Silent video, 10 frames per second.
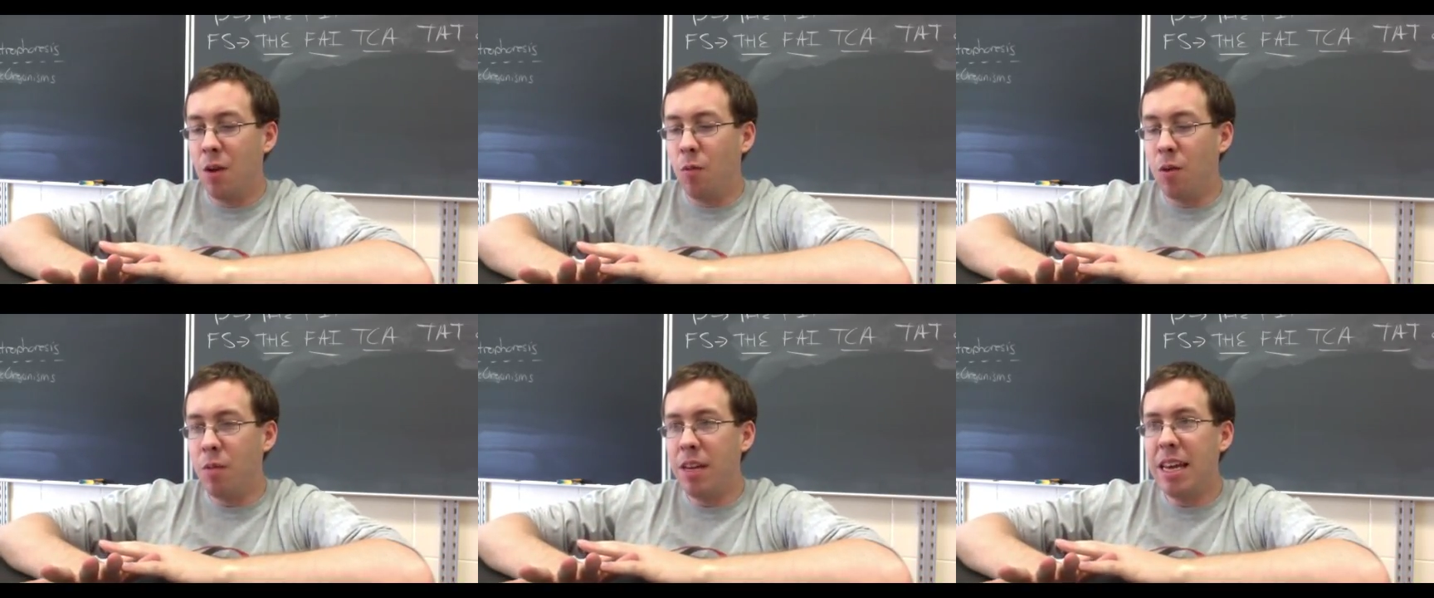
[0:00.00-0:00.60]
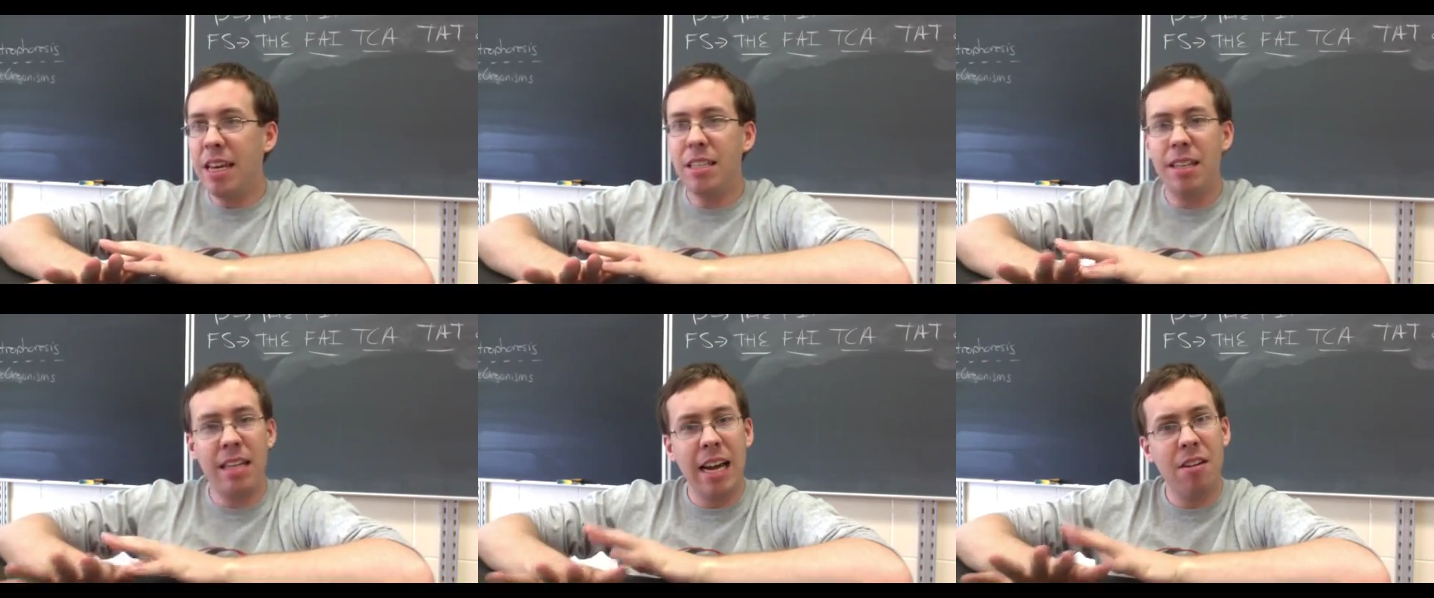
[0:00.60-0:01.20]
when we get to
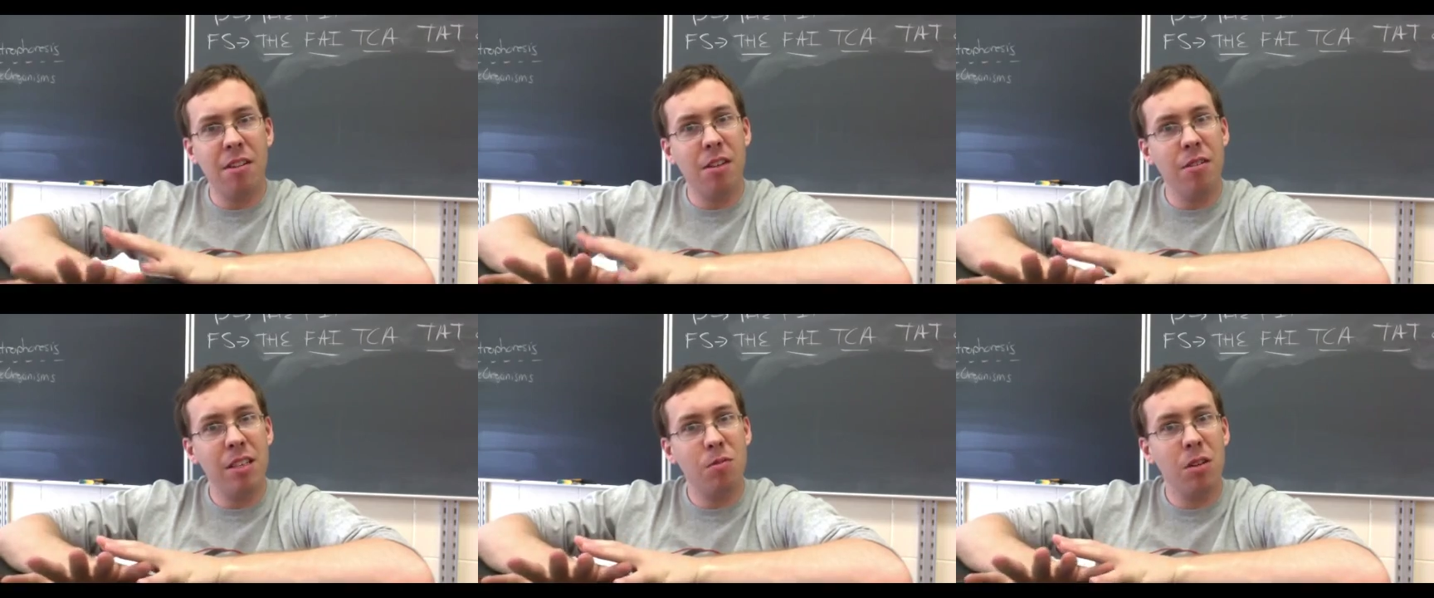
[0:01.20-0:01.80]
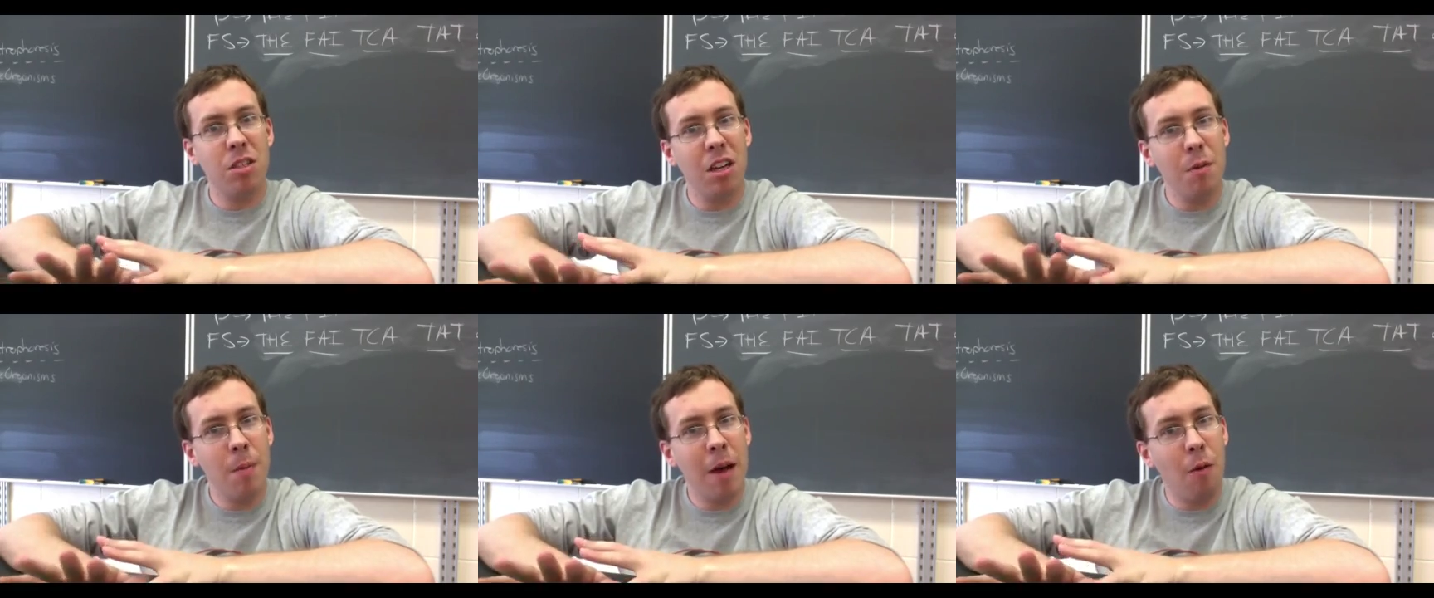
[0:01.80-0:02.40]
later units, we're going to talk a
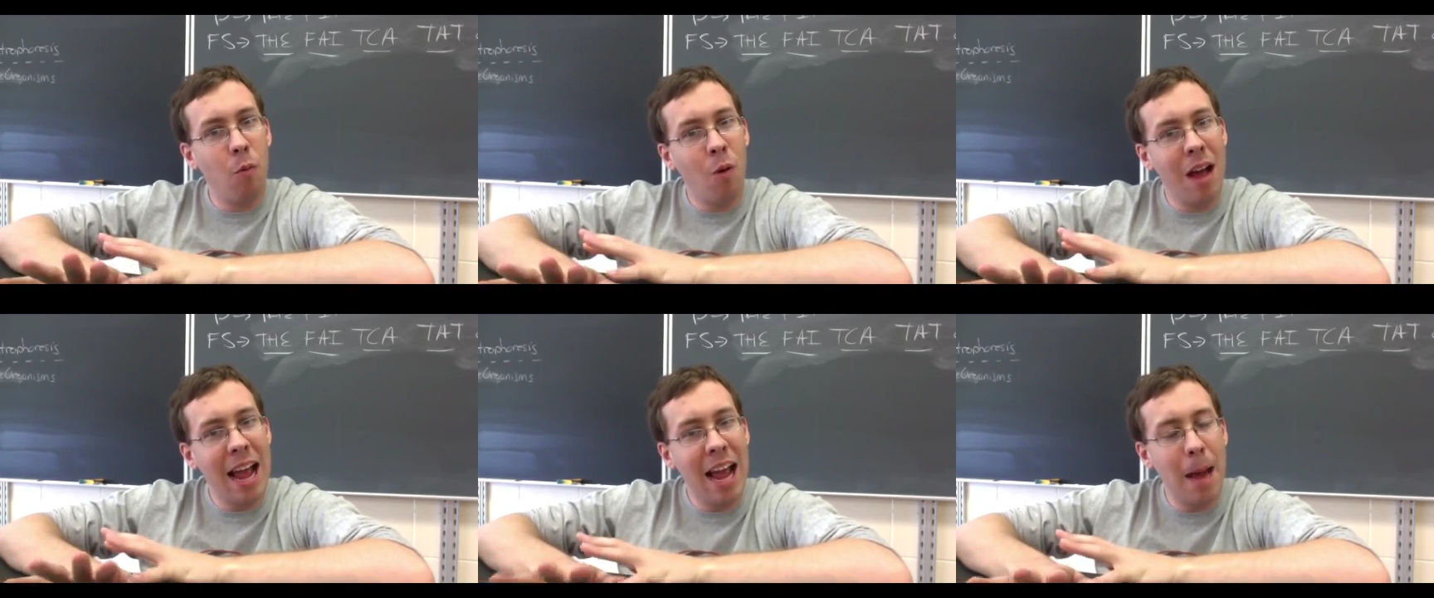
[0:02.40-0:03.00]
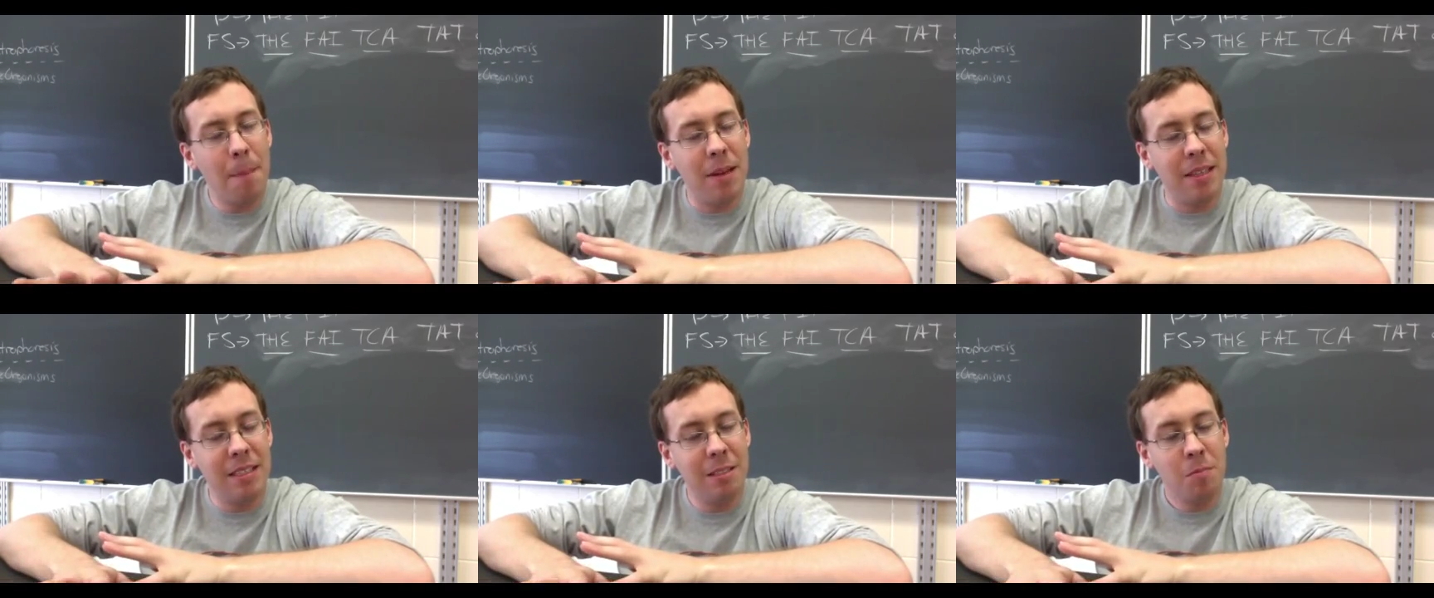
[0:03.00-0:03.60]
little bit about what
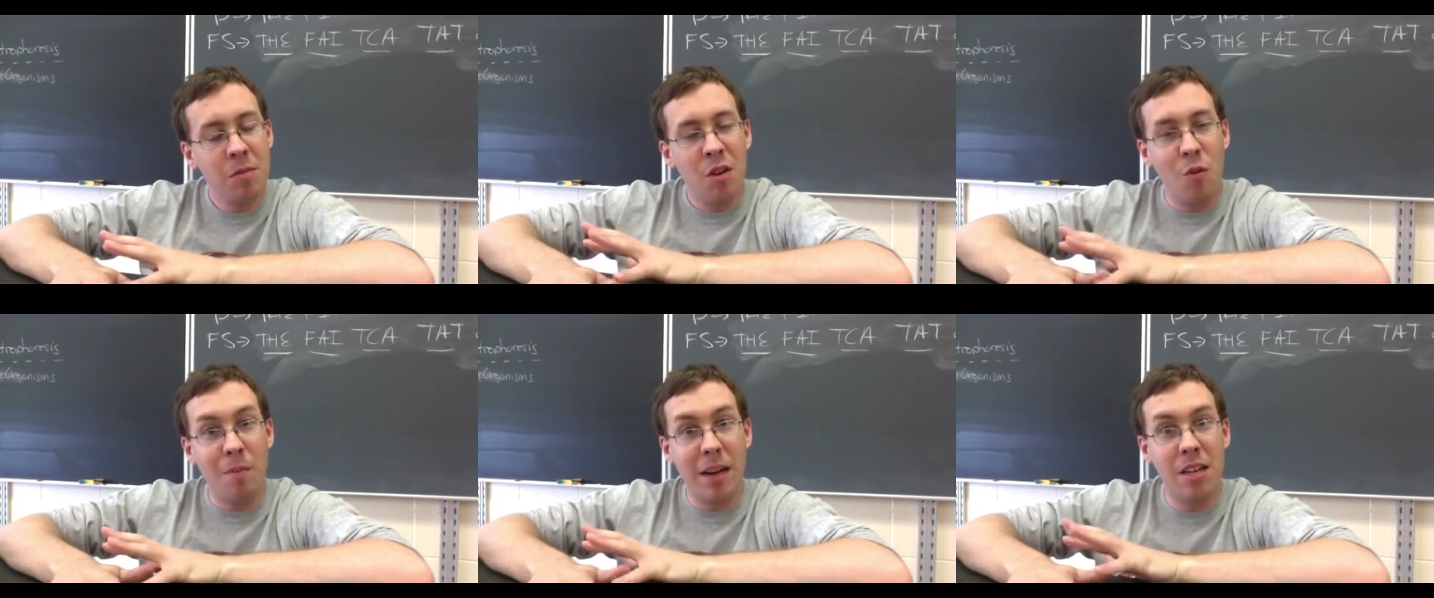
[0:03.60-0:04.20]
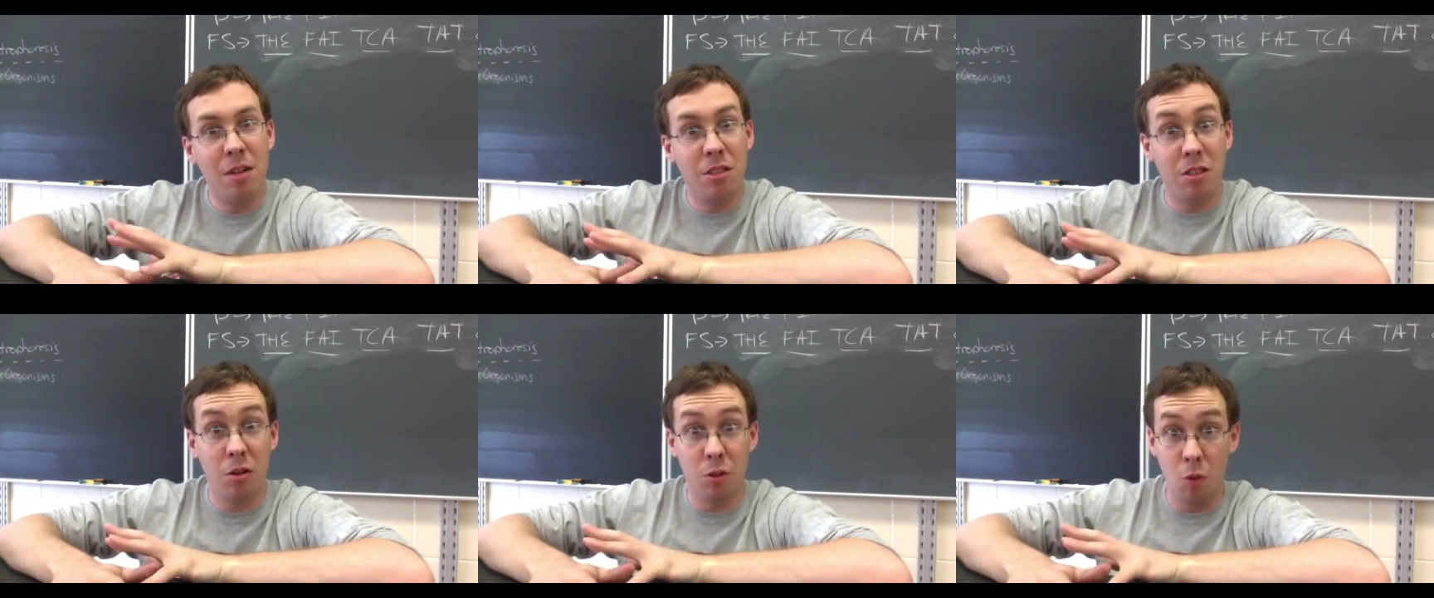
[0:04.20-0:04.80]
happens when
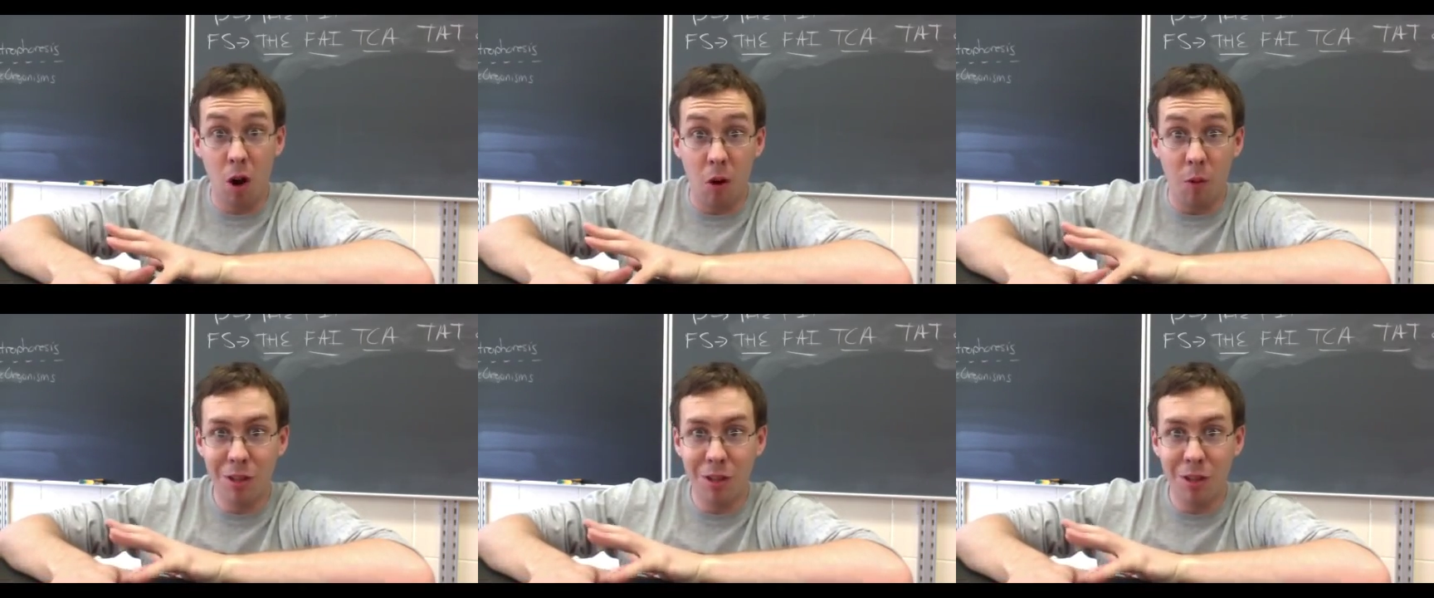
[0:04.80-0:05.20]
mitosis goes wrong.